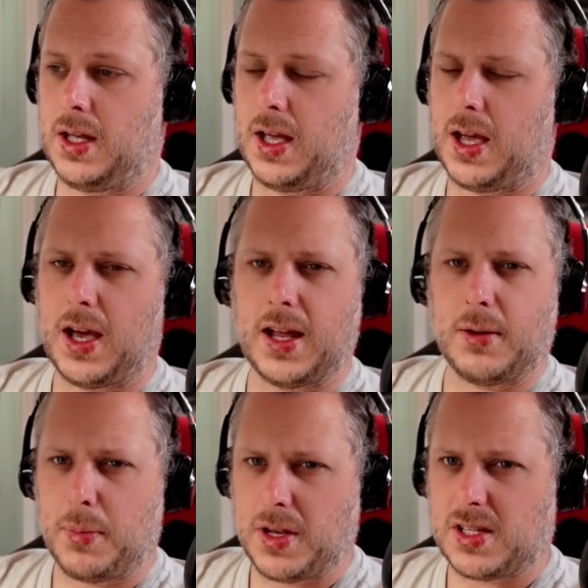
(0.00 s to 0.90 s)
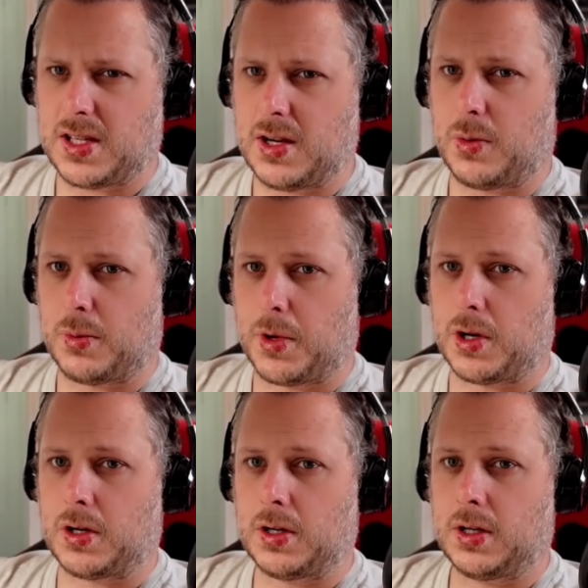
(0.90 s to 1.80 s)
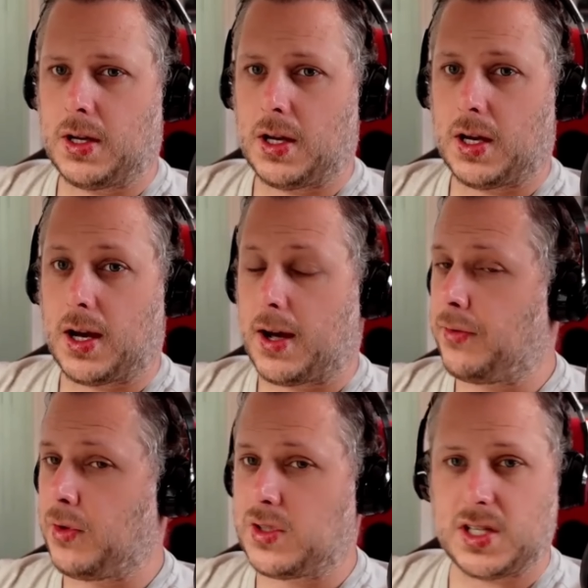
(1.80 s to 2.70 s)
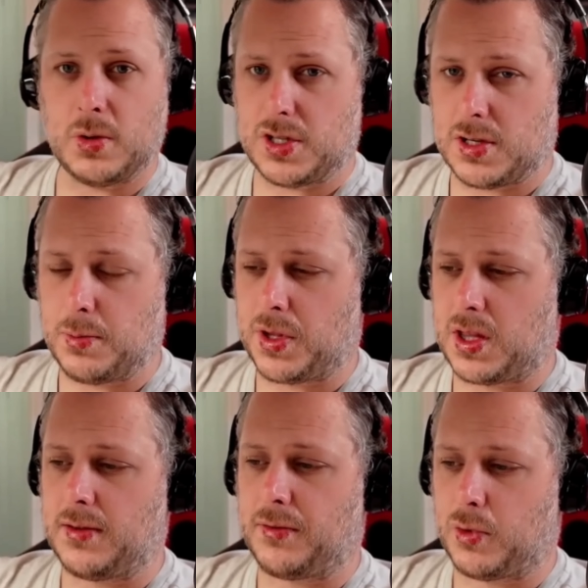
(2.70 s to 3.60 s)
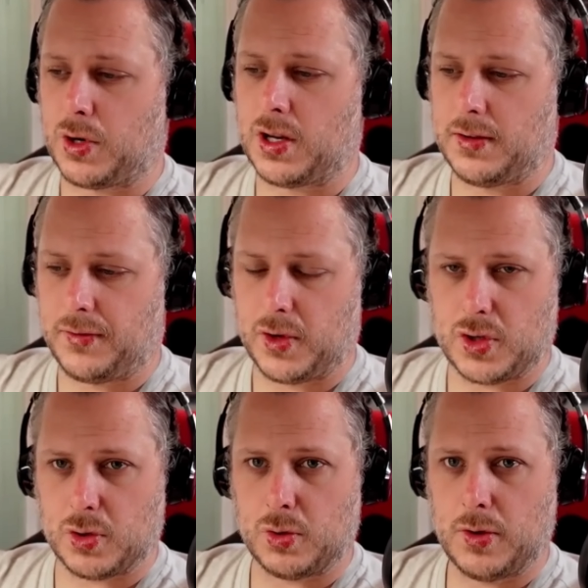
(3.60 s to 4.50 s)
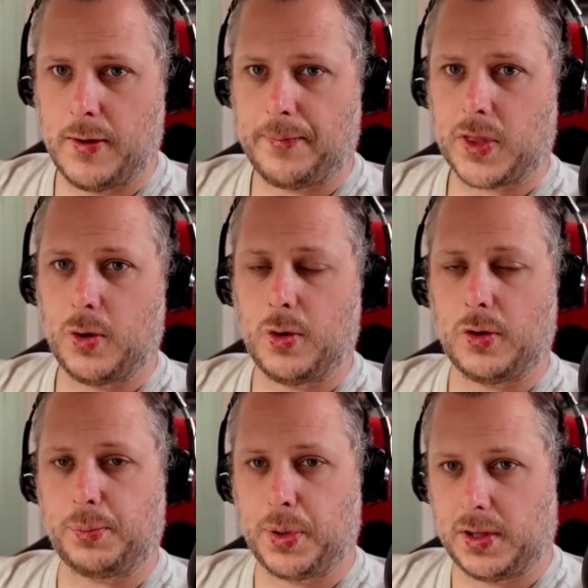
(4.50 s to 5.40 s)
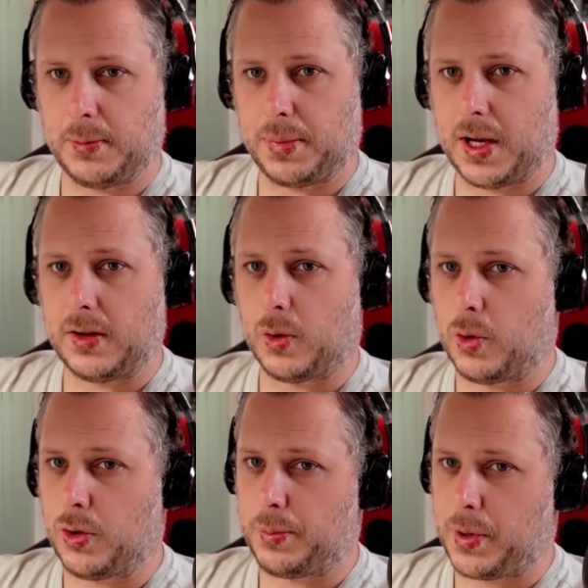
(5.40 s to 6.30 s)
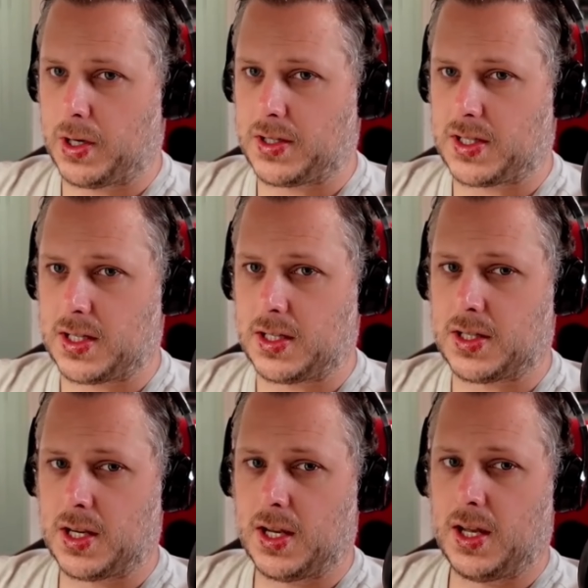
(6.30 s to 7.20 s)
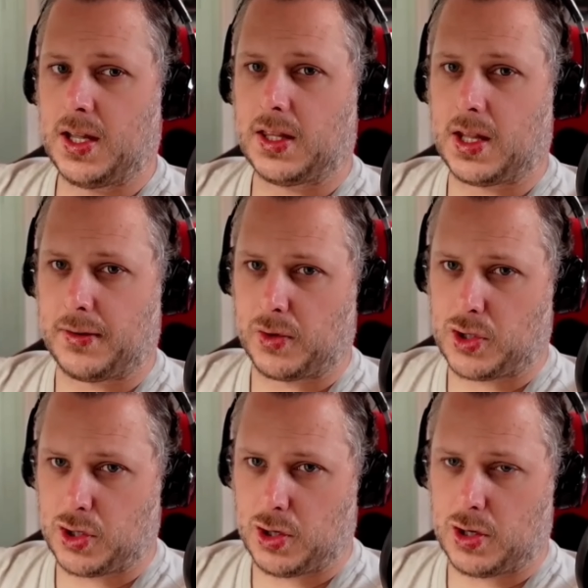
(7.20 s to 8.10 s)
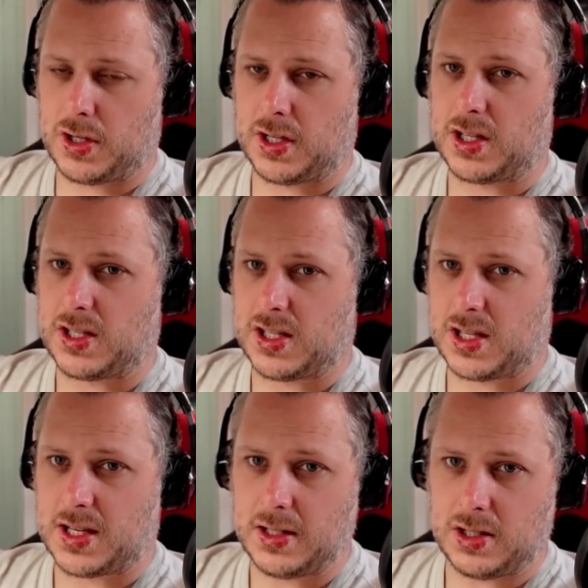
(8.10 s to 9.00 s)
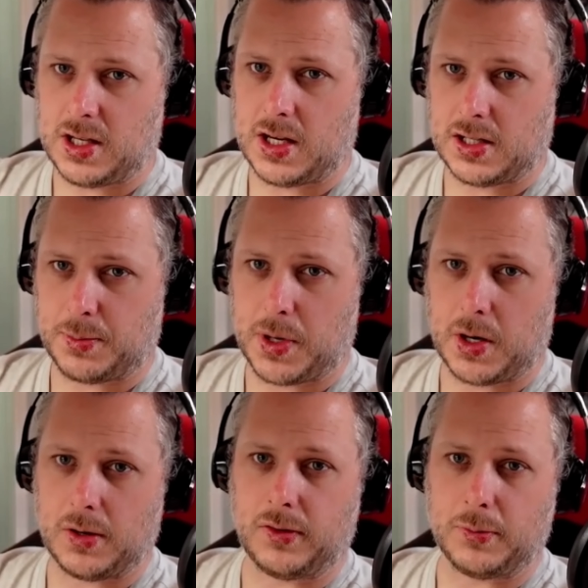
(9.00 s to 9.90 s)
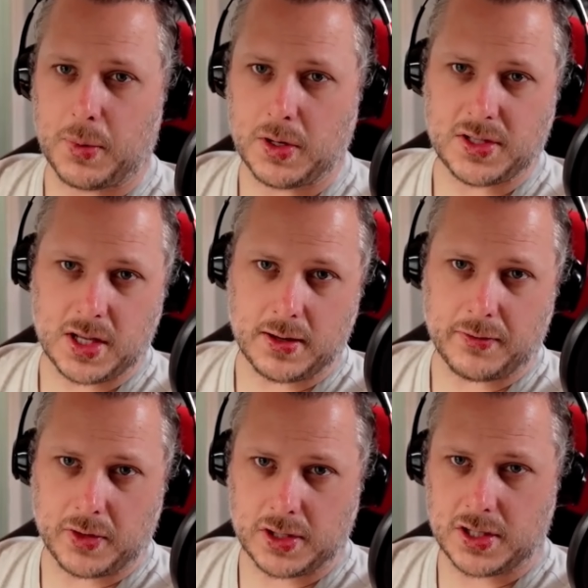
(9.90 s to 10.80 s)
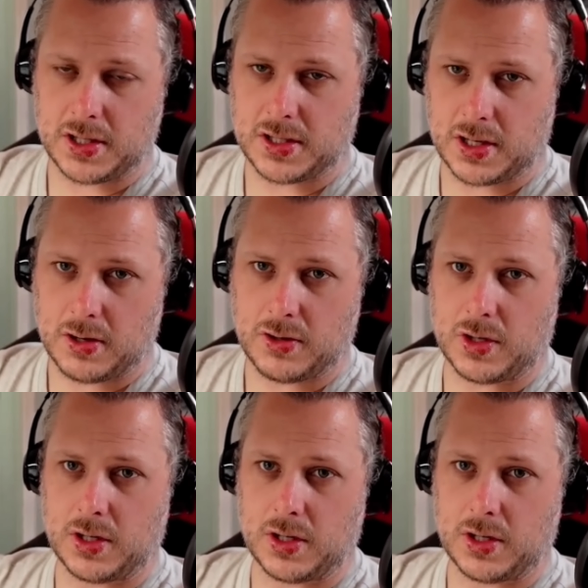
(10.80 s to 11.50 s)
And I must say, Ramon, I feel zero sympathy for an individual who has put in place all the policies that have ensured that this is the day-to-day experience of most South Africans in this country.